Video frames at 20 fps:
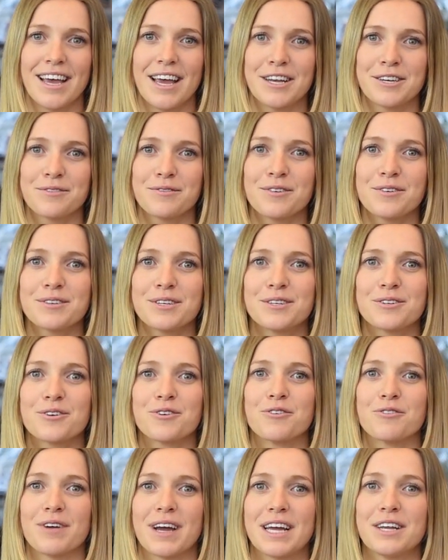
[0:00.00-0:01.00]
Intervals is a
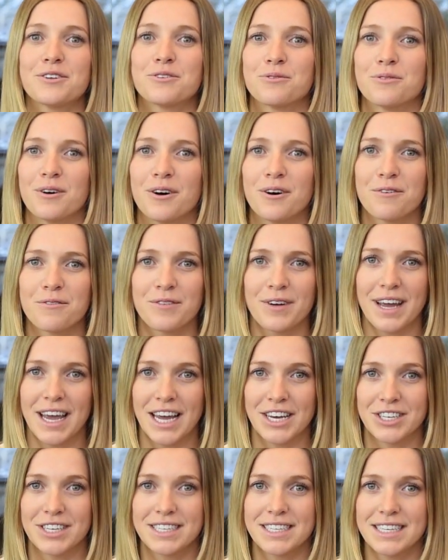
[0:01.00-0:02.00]
great tool for
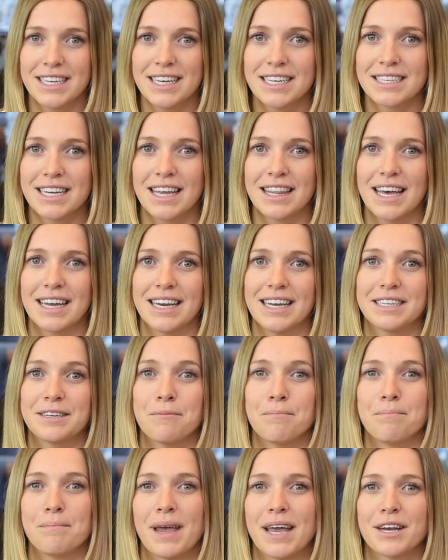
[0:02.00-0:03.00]
agencies that need to
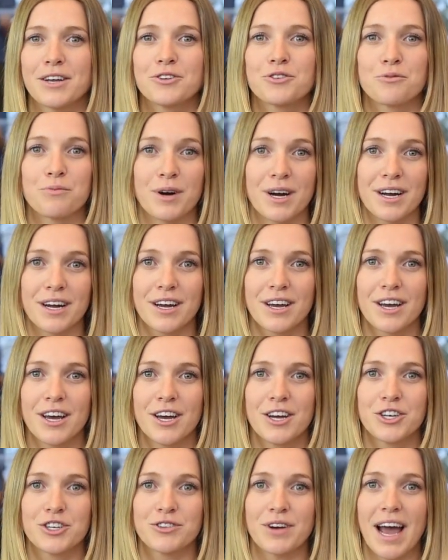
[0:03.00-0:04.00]
manage work,
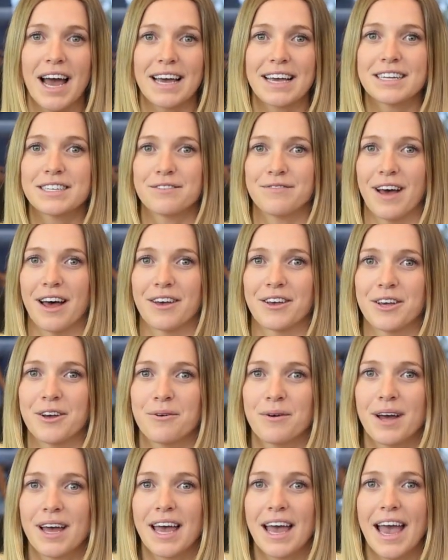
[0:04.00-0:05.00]
track its value,
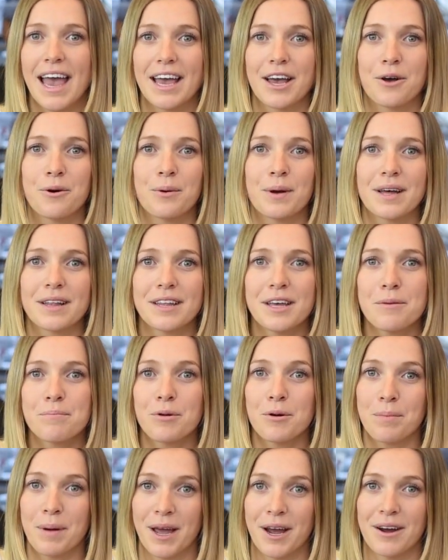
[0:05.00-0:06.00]
and quickly
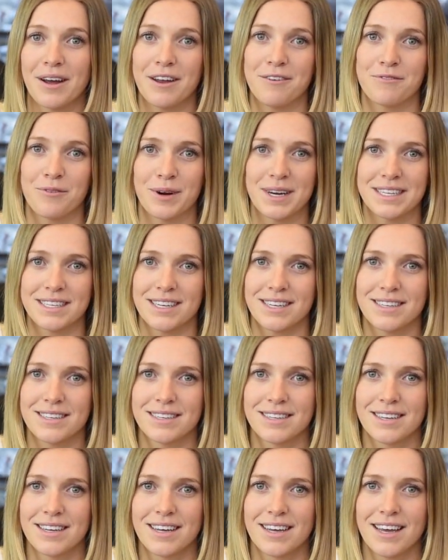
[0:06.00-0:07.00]
prepare invoices.